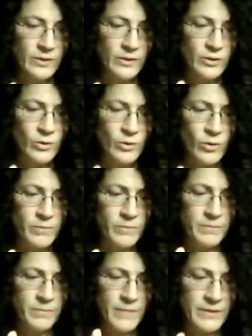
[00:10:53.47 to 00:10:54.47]
Your
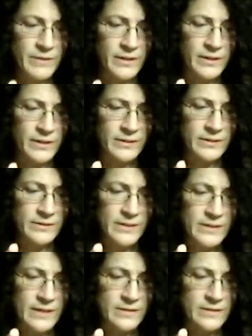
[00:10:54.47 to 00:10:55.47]
mother,
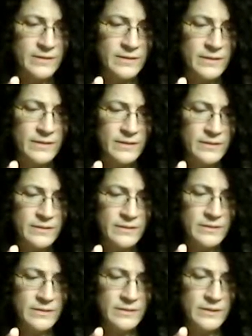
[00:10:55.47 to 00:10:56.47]
Esther,
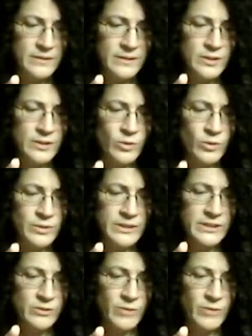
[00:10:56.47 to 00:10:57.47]
is your
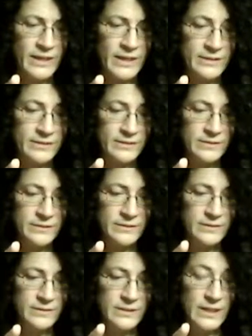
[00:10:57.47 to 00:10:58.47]
disgrace,
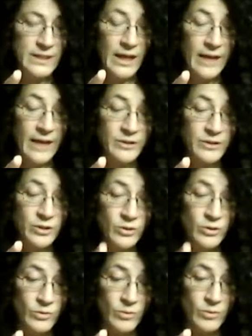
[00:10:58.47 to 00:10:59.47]
and
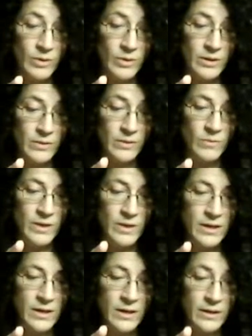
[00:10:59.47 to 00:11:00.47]
you
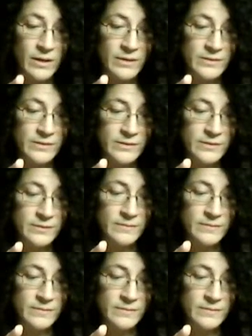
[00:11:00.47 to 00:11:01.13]
were hers.